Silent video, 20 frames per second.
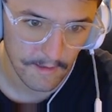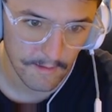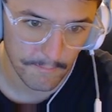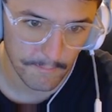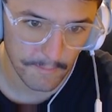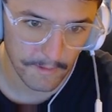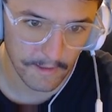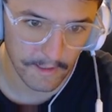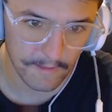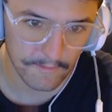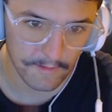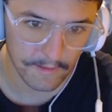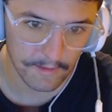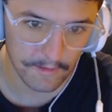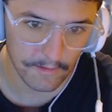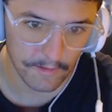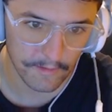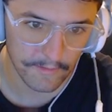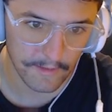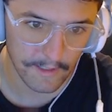But I did
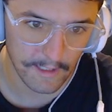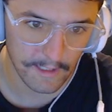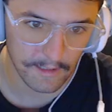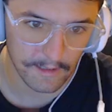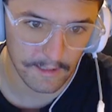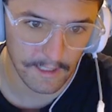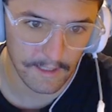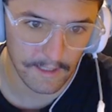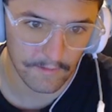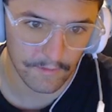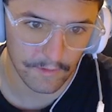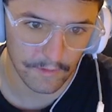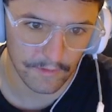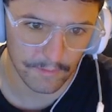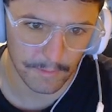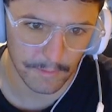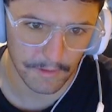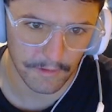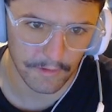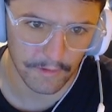not take that
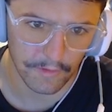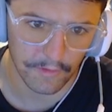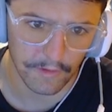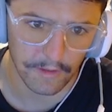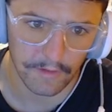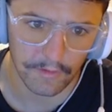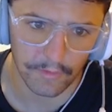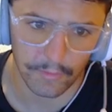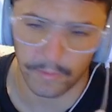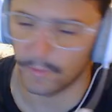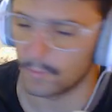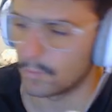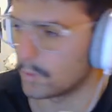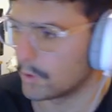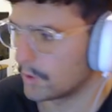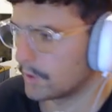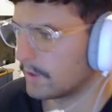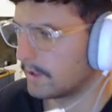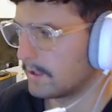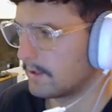just because, yes, we
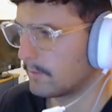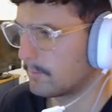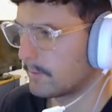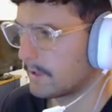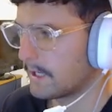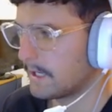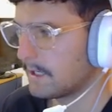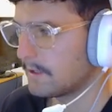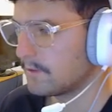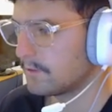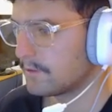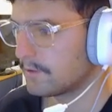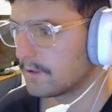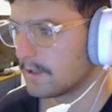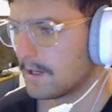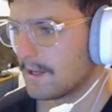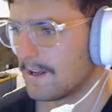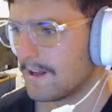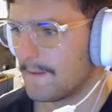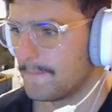were in a range,
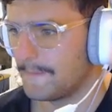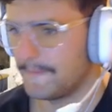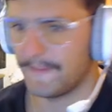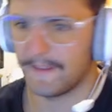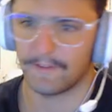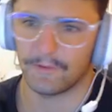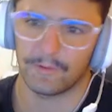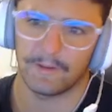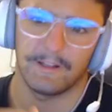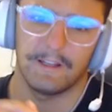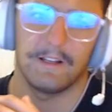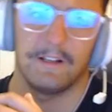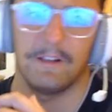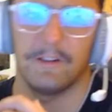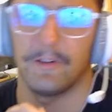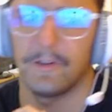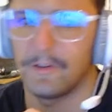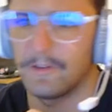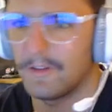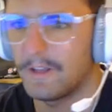but that's only to
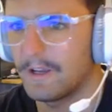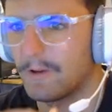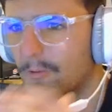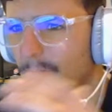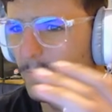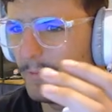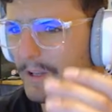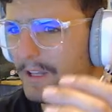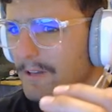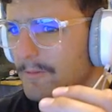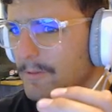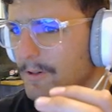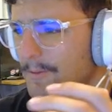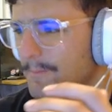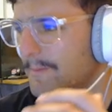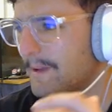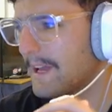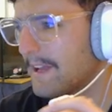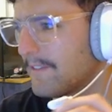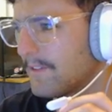learn like when we're
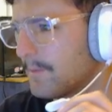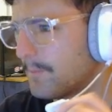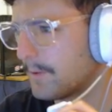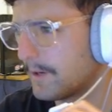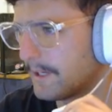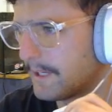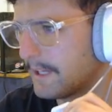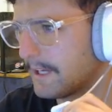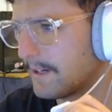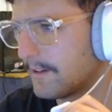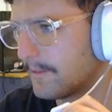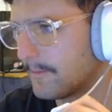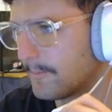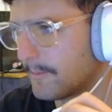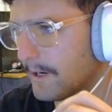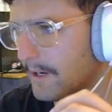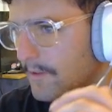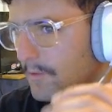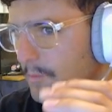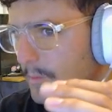about to break out of the
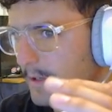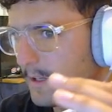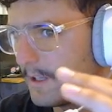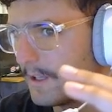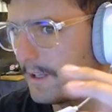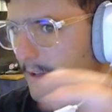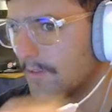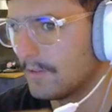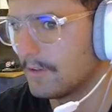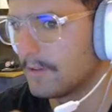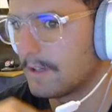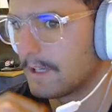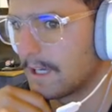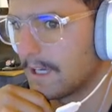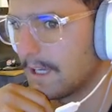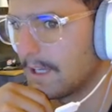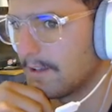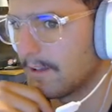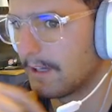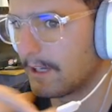range, when it is
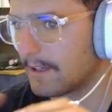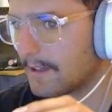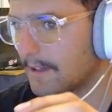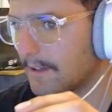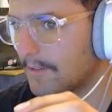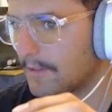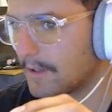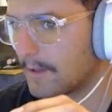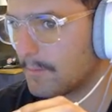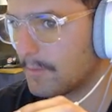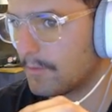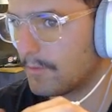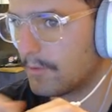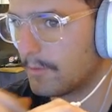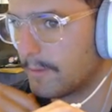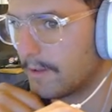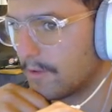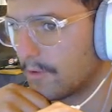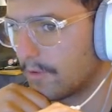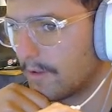okay. Like example for
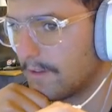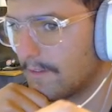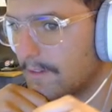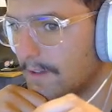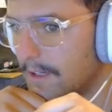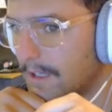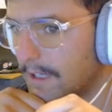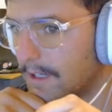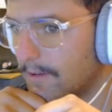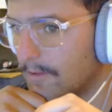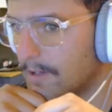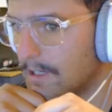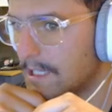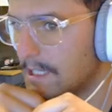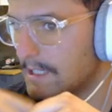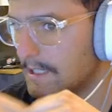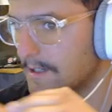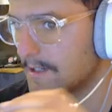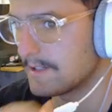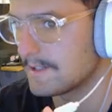my trade today on
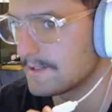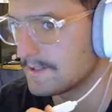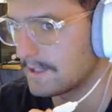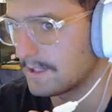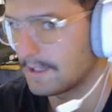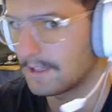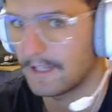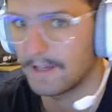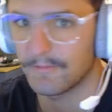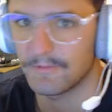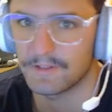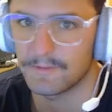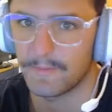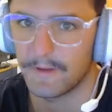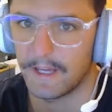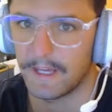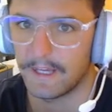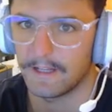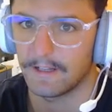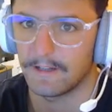ES, like that was
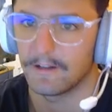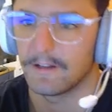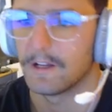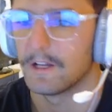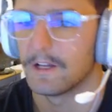bad, and